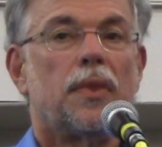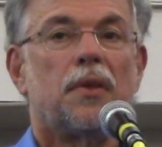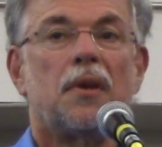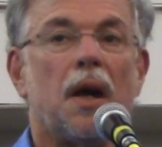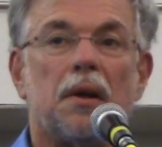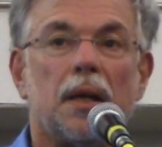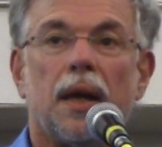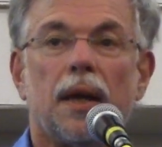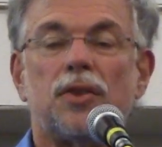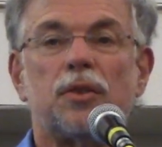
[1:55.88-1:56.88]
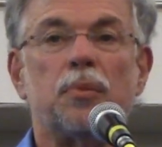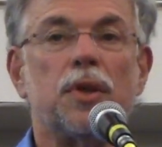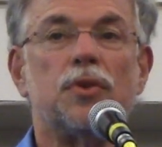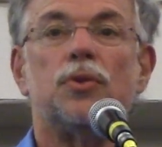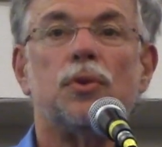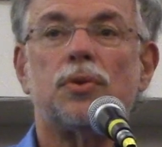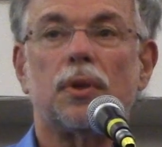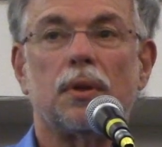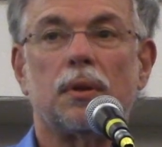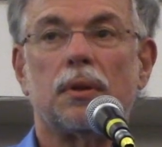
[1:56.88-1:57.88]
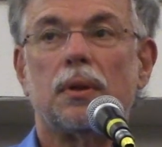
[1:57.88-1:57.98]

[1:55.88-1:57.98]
They're not going to ask me, Zusha,